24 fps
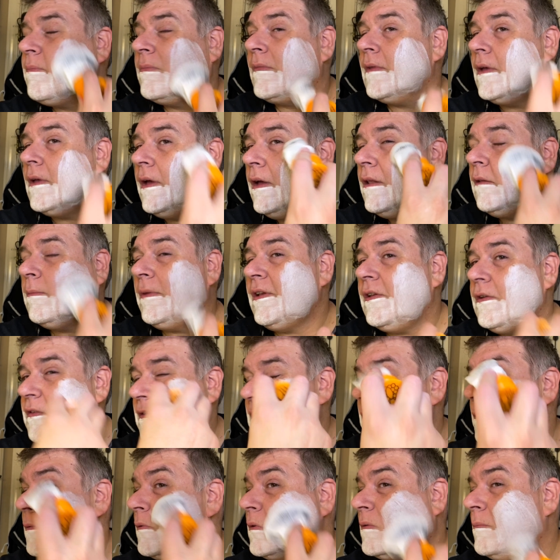And let me
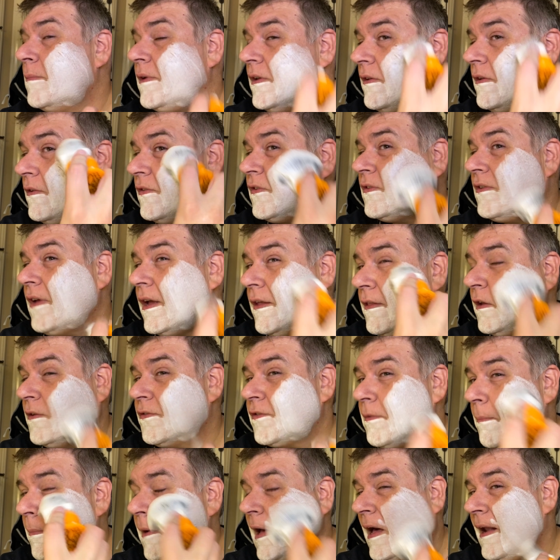just say this
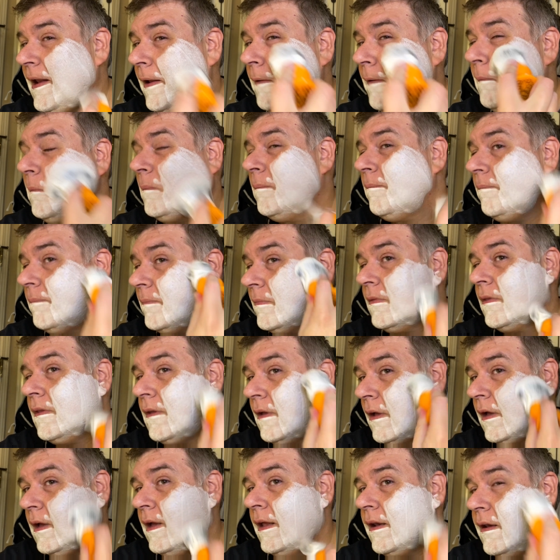about it,
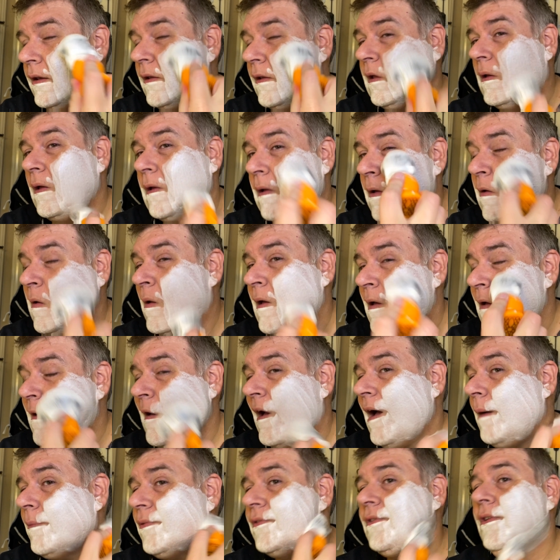and
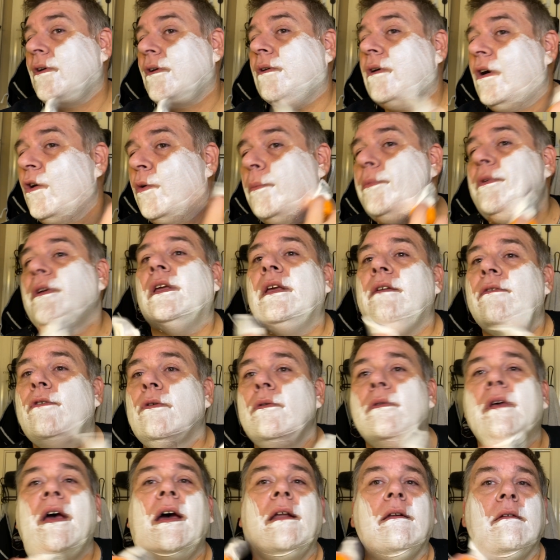I still hope to give you
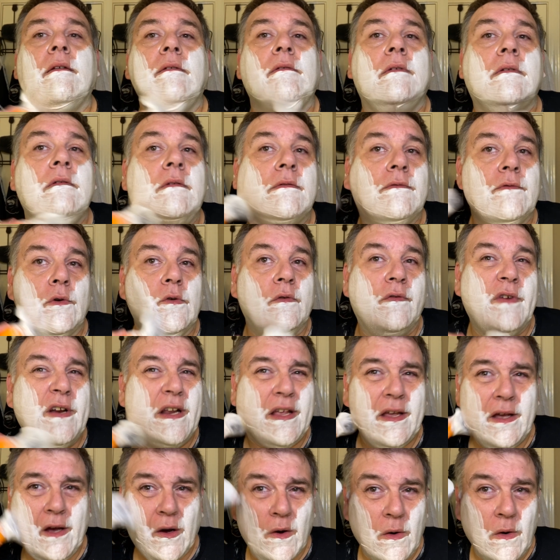that full
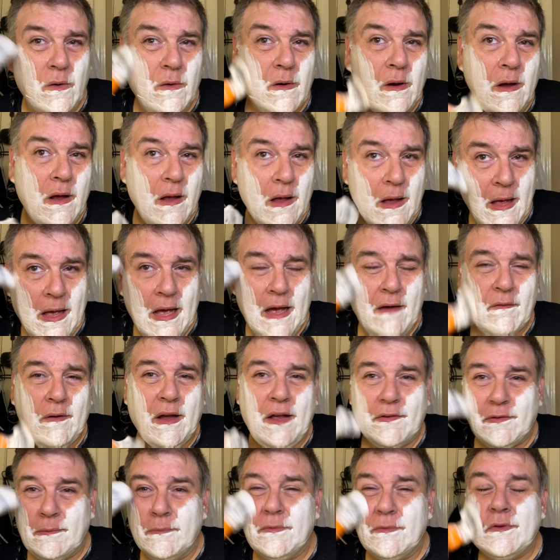video. I've
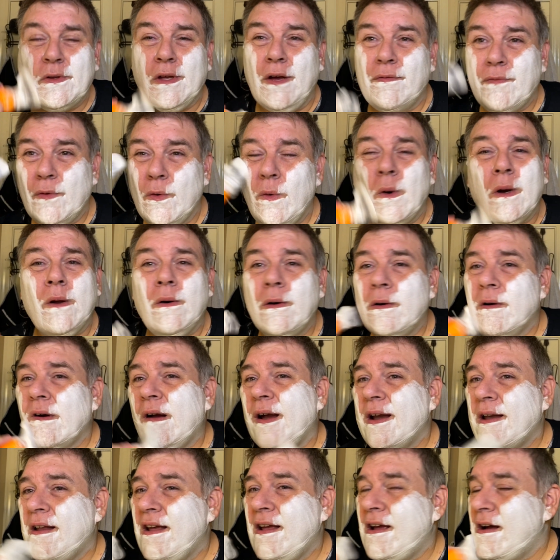got some stuff going on
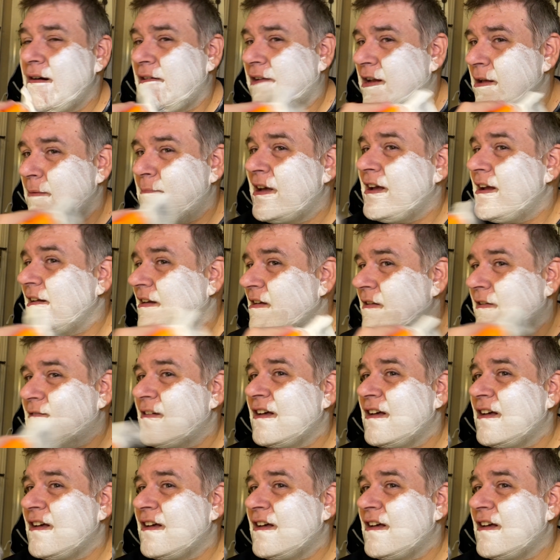right now, and it might